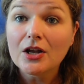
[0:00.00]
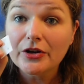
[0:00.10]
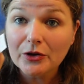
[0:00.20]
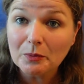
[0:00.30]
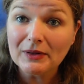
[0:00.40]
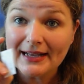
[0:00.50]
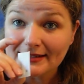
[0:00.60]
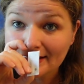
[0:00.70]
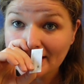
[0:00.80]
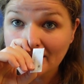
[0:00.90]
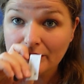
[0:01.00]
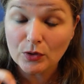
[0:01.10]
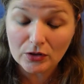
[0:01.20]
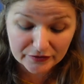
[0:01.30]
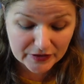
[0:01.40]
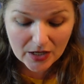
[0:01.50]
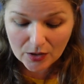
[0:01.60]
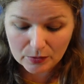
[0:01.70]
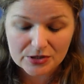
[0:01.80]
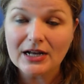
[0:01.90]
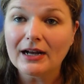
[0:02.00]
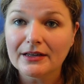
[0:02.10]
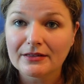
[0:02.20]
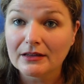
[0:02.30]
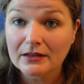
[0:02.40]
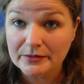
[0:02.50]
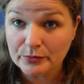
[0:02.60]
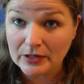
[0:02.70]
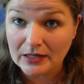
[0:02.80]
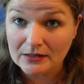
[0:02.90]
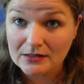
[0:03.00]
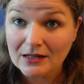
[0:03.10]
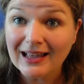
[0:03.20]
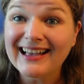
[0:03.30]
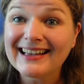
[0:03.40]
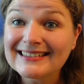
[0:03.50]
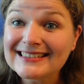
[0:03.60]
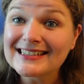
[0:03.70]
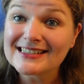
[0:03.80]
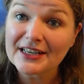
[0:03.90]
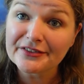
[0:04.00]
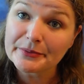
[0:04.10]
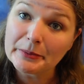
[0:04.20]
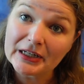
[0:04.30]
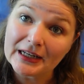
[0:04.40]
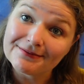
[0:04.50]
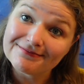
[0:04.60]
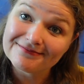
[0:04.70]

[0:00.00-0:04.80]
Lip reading: No plastic involved, which I think is brilliant. And it saves me money.